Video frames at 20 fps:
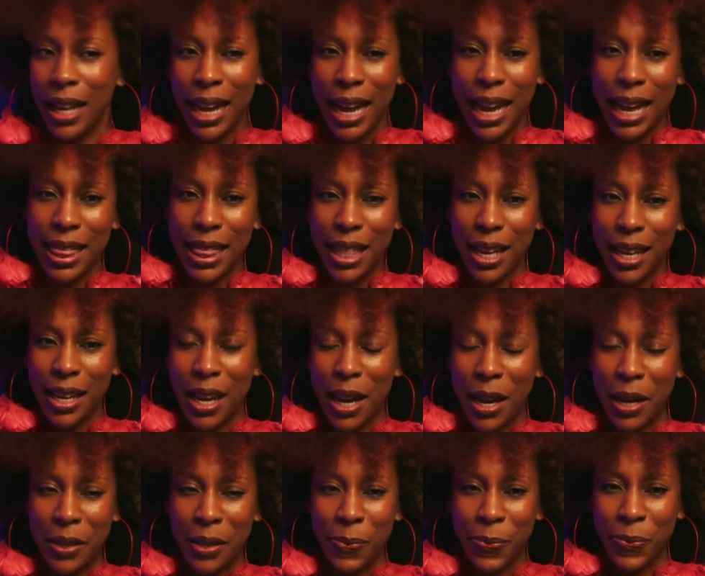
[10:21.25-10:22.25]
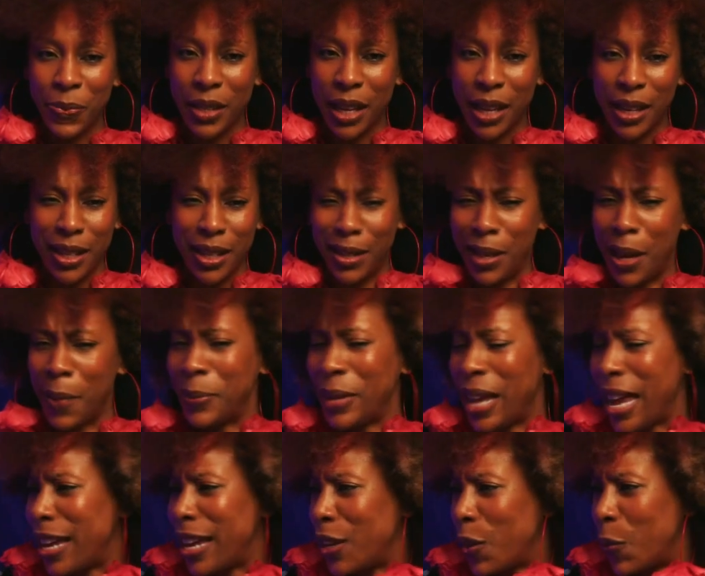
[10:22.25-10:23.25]
And then I'm
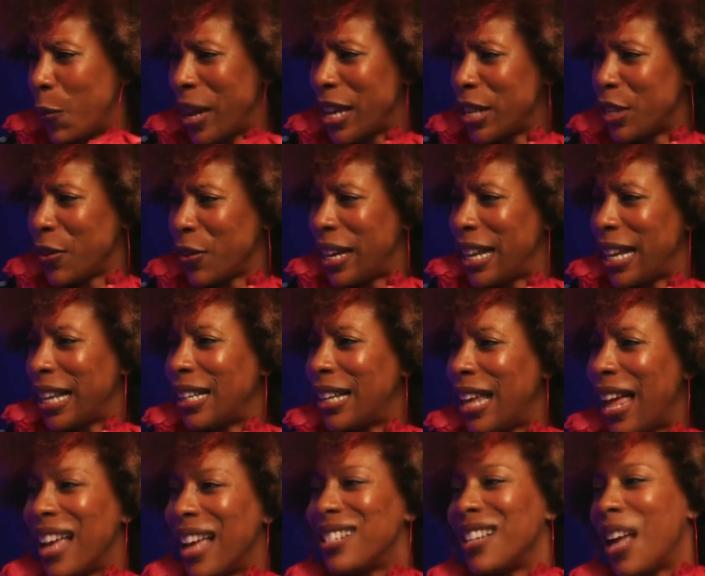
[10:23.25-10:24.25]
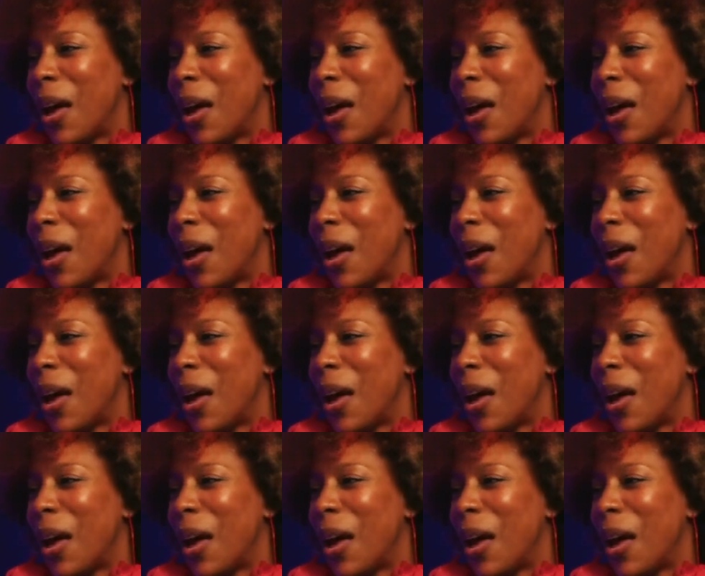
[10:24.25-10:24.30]
taking a weight training class.